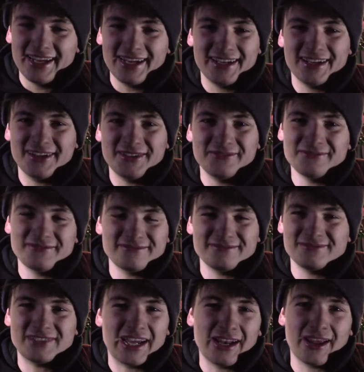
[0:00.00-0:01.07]
Ended up,
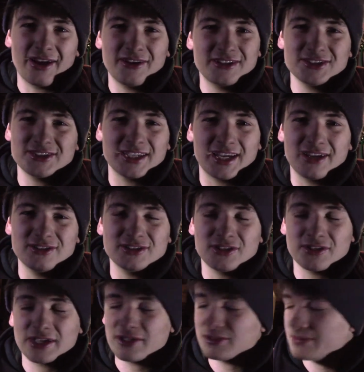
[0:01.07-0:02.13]
I, I, don't just think, I just don't
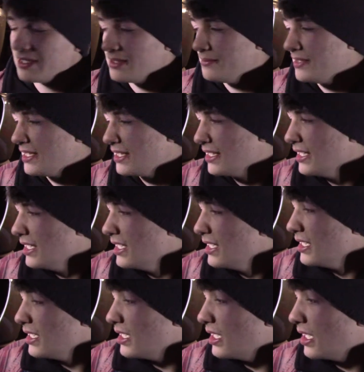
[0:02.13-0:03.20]
think it was meant to be.
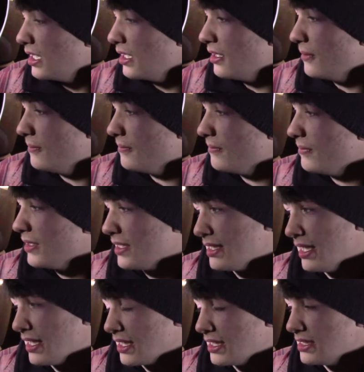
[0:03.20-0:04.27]
Um, but
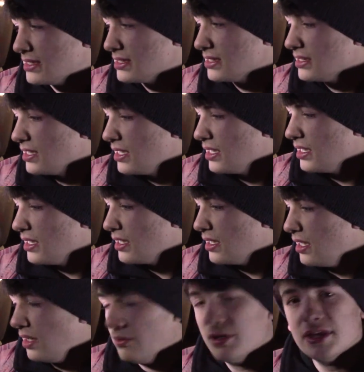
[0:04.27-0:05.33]
yeah, guys. Uh,
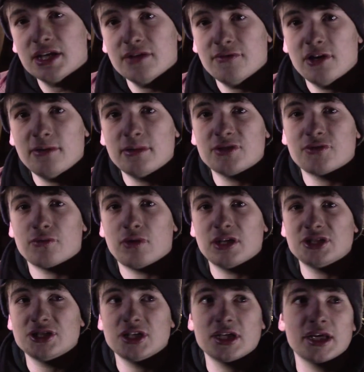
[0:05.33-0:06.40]
I want to thank you very much for
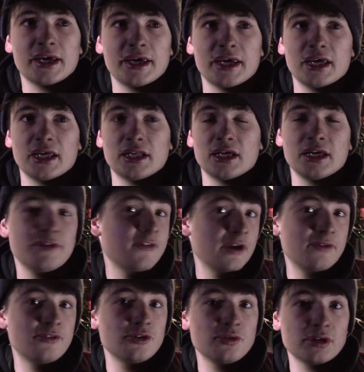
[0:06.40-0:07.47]
watching, and uh, if I
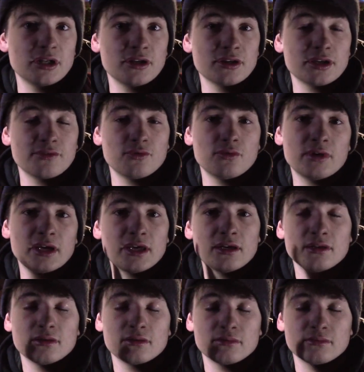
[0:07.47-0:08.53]
ever do another giveaway,
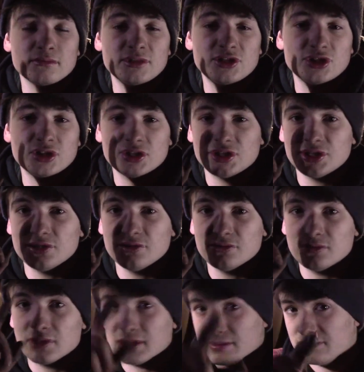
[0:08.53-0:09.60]
be sure
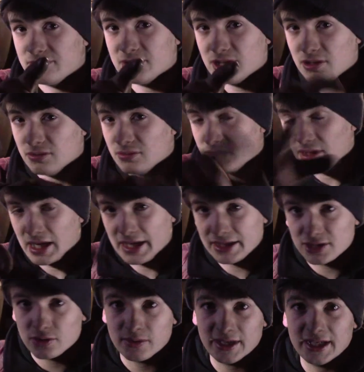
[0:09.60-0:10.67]
to you know,
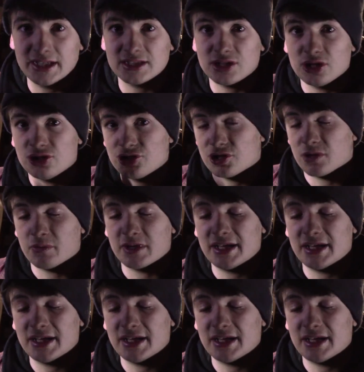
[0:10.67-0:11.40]
enter in it so that you can win